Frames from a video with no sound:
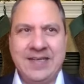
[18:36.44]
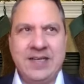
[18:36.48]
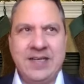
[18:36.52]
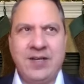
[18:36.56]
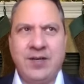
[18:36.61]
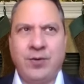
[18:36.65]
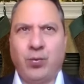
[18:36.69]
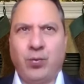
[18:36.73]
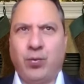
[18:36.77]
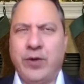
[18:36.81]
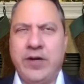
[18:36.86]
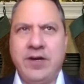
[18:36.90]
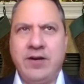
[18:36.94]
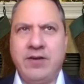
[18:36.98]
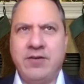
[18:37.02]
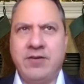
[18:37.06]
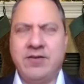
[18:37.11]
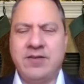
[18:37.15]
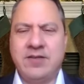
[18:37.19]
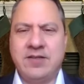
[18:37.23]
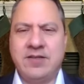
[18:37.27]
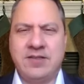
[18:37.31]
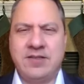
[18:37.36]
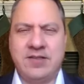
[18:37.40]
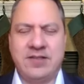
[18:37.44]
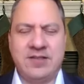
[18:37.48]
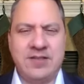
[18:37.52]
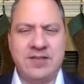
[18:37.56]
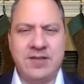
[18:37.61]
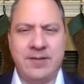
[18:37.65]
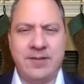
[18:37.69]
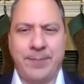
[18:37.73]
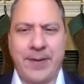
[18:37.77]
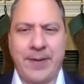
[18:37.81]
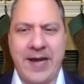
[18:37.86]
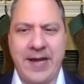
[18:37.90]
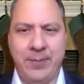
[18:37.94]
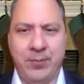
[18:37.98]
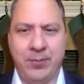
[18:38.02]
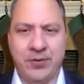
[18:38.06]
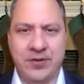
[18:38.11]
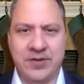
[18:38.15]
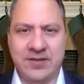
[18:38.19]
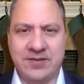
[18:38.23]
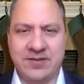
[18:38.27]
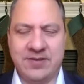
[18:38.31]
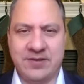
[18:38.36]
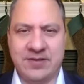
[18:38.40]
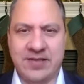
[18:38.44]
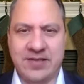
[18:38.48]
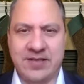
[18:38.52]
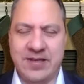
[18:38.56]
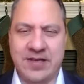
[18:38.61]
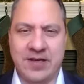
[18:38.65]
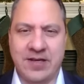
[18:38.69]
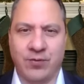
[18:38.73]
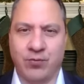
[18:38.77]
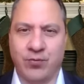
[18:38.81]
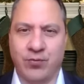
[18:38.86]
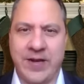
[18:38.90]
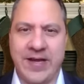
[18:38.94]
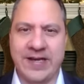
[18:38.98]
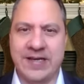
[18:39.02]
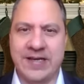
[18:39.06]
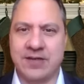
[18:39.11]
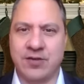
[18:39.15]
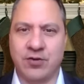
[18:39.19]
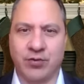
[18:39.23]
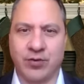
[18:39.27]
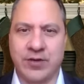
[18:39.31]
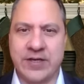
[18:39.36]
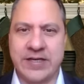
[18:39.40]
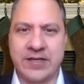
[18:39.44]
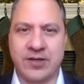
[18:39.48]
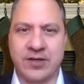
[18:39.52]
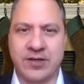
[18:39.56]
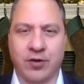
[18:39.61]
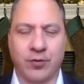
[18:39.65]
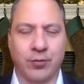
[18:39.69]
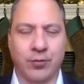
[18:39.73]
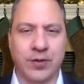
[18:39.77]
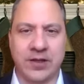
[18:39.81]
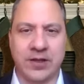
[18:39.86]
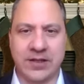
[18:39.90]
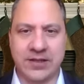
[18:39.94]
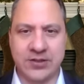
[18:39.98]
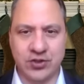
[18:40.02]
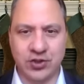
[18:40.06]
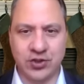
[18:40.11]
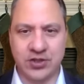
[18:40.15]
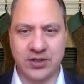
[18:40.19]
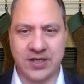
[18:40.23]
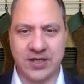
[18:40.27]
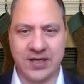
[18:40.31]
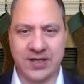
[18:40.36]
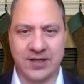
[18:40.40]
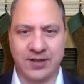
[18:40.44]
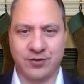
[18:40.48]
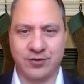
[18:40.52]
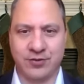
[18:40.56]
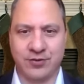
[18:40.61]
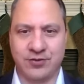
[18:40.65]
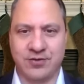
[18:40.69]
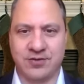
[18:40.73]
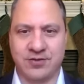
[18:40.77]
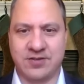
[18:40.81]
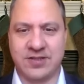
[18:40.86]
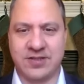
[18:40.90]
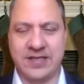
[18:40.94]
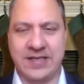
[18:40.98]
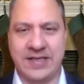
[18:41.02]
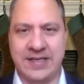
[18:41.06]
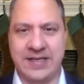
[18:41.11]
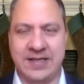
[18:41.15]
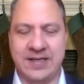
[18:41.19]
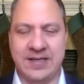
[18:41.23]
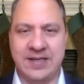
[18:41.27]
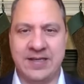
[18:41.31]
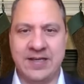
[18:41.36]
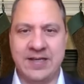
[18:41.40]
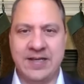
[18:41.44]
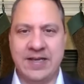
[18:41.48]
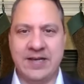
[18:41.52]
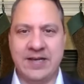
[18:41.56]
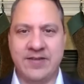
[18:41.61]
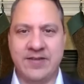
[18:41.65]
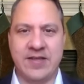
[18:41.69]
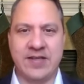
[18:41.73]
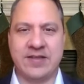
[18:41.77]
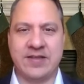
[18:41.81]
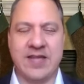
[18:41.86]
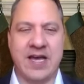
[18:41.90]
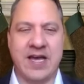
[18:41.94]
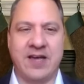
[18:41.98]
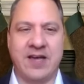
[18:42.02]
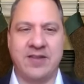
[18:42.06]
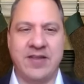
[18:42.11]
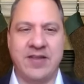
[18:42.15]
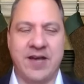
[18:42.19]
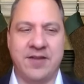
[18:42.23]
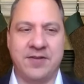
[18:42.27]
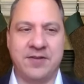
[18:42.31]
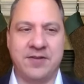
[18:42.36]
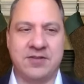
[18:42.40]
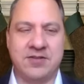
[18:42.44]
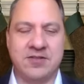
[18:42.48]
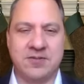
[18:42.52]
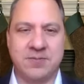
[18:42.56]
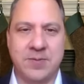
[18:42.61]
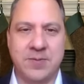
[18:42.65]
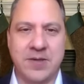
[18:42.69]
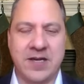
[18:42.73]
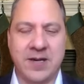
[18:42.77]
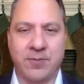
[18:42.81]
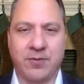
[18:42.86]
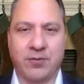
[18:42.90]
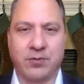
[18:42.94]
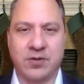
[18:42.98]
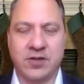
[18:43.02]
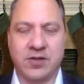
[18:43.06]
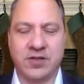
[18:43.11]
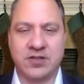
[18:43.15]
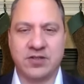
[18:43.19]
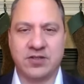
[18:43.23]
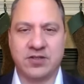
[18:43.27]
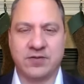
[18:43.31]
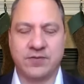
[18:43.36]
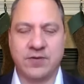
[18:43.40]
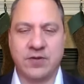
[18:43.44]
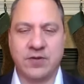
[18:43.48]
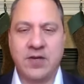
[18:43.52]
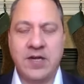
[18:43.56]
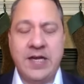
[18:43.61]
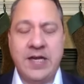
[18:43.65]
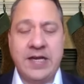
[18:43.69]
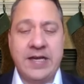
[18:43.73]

Where in the Bible does it say that red and green are religious colors and that now this has become a religious view?